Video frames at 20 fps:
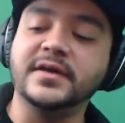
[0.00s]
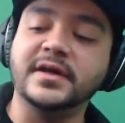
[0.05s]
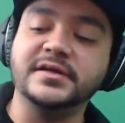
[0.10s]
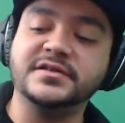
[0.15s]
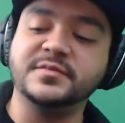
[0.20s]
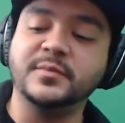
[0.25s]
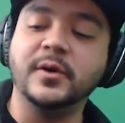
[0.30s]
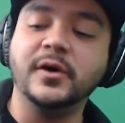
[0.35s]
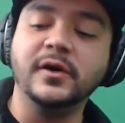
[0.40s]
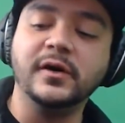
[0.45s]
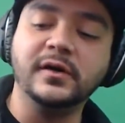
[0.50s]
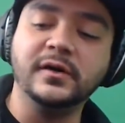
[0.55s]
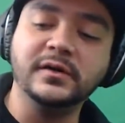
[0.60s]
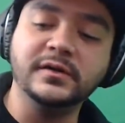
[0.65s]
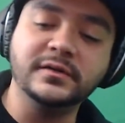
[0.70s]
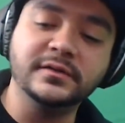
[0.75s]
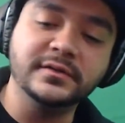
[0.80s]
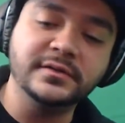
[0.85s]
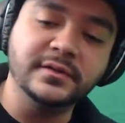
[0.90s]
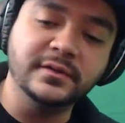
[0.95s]

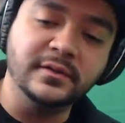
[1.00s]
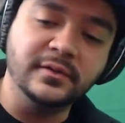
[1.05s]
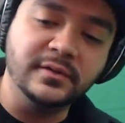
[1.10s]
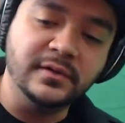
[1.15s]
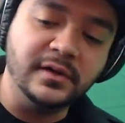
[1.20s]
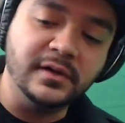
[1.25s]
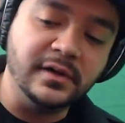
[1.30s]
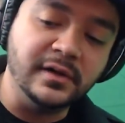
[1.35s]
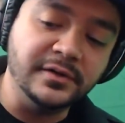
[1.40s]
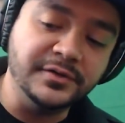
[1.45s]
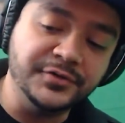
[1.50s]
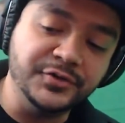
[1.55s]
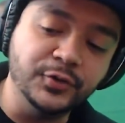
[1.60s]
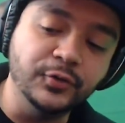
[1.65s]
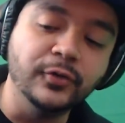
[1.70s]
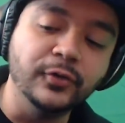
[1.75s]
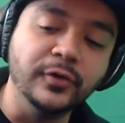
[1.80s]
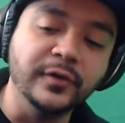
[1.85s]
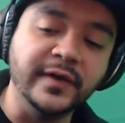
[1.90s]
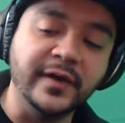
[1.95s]
small
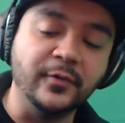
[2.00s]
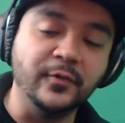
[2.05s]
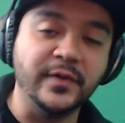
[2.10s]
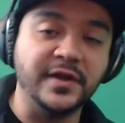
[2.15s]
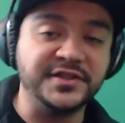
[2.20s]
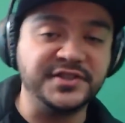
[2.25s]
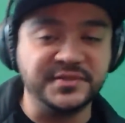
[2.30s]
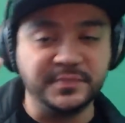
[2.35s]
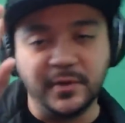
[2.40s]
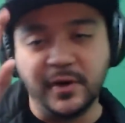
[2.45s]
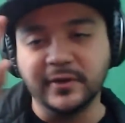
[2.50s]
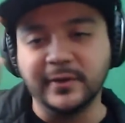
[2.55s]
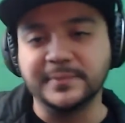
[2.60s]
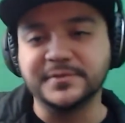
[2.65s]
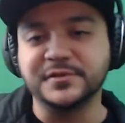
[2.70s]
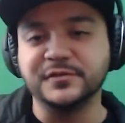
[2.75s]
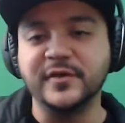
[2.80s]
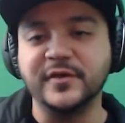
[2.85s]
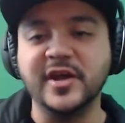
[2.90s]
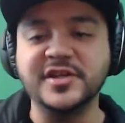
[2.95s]
tool, that small
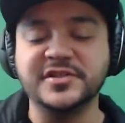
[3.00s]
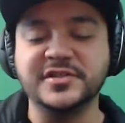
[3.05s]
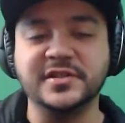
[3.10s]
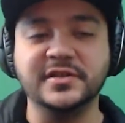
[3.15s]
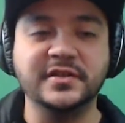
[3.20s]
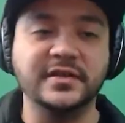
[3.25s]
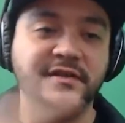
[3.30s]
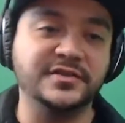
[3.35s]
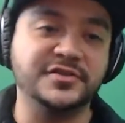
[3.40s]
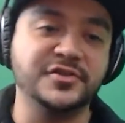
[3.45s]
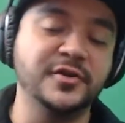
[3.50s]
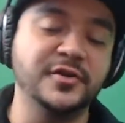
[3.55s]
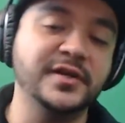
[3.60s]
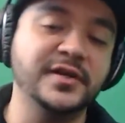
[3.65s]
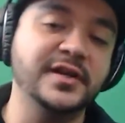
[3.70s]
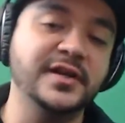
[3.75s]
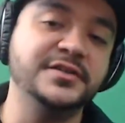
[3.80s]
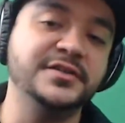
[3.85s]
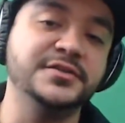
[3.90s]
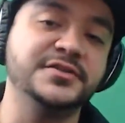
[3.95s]
observation, and turning
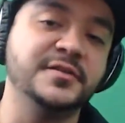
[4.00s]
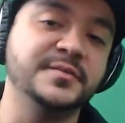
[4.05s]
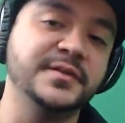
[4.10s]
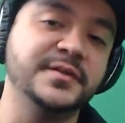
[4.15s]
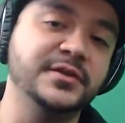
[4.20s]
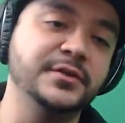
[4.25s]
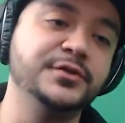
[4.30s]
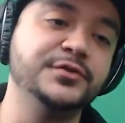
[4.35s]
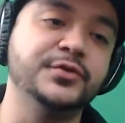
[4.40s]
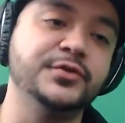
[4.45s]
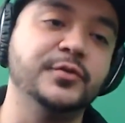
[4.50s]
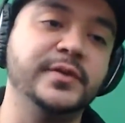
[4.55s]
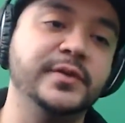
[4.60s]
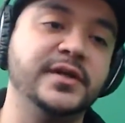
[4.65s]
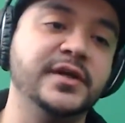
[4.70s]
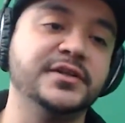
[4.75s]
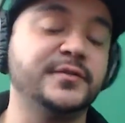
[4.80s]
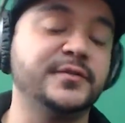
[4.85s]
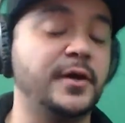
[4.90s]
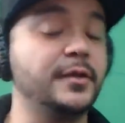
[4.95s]
it into something useful
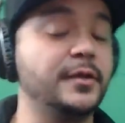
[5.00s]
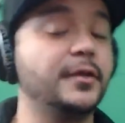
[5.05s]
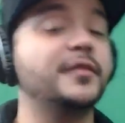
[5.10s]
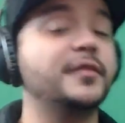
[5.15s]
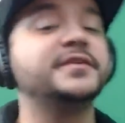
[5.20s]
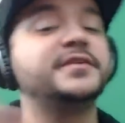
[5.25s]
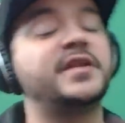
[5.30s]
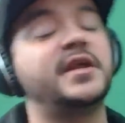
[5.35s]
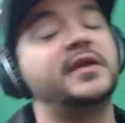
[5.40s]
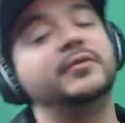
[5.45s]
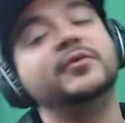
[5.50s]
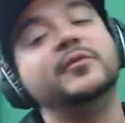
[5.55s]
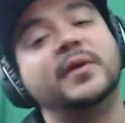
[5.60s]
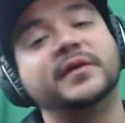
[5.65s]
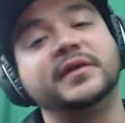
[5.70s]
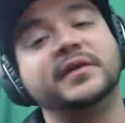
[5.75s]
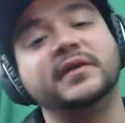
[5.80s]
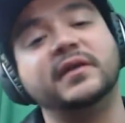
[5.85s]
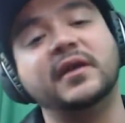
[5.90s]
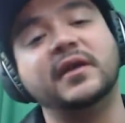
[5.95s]
because of other things that I know
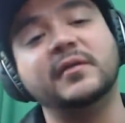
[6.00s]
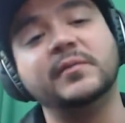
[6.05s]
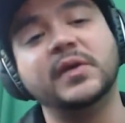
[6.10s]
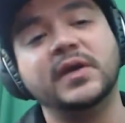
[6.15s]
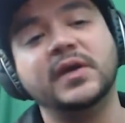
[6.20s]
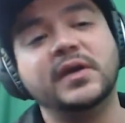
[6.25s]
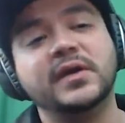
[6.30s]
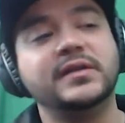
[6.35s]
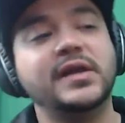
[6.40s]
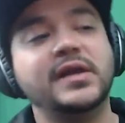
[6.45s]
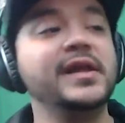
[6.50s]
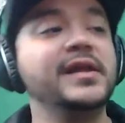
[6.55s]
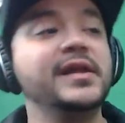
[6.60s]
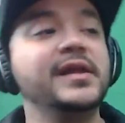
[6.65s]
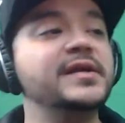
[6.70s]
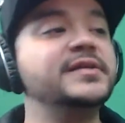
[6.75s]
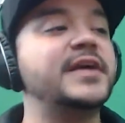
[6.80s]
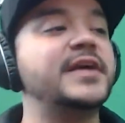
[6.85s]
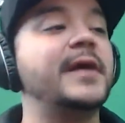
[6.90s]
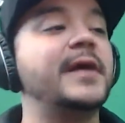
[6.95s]
about the game, that
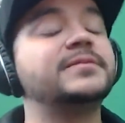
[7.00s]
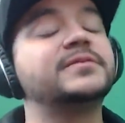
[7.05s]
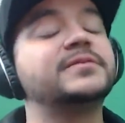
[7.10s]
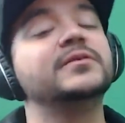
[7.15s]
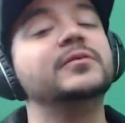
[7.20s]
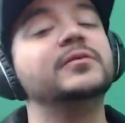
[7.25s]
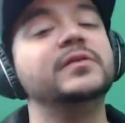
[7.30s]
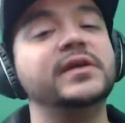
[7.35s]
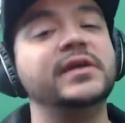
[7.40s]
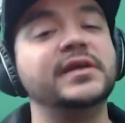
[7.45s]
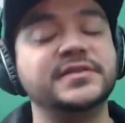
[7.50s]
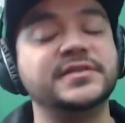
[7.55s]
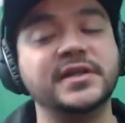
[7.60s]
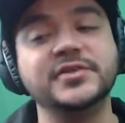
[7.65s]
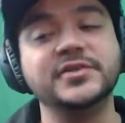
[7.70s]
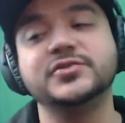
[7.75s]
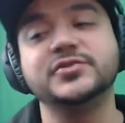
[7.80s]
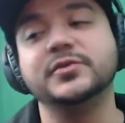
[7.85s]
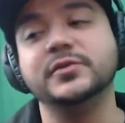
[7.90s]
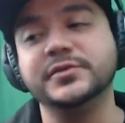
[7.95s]
is absolutely
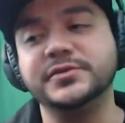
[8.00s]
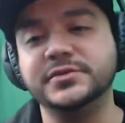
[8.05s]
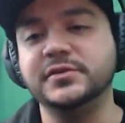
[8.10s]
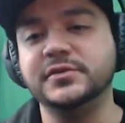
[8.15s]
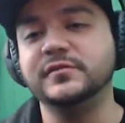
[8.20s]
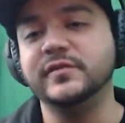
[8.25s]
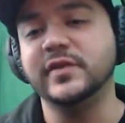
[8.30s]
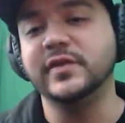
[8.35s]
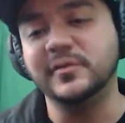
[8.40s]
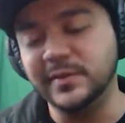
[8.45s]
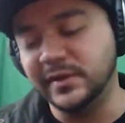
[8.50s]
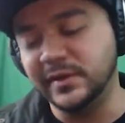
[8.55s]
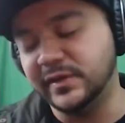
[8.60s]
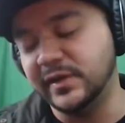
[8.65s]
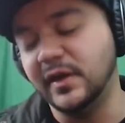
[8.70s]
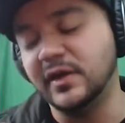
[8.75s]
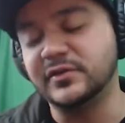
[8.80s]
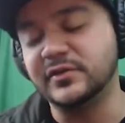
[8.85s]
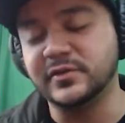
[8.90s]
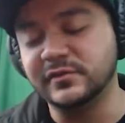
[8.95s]
essential to developing a
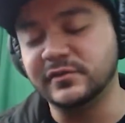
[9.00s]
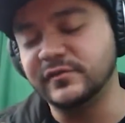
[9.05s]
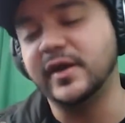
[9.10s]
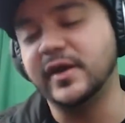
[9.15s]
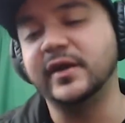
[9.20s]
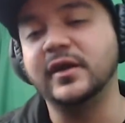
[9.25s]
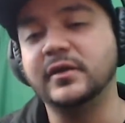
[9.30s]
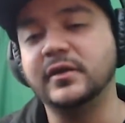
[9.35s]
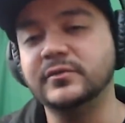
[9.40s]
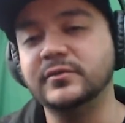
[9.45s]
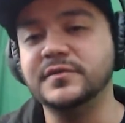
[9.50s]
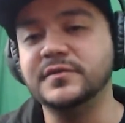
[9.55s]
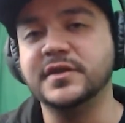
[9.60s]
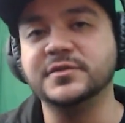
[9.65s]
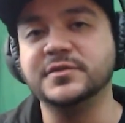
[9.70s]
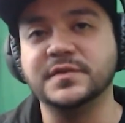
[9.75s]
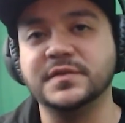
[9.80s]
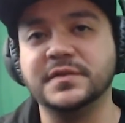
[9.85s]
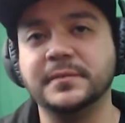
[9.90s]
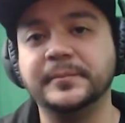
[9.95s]
character and finding out new
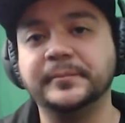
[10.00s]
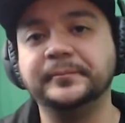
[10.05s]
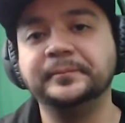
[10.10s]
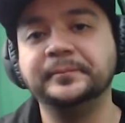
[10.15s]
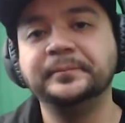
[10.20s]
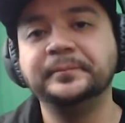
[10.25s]
things with them.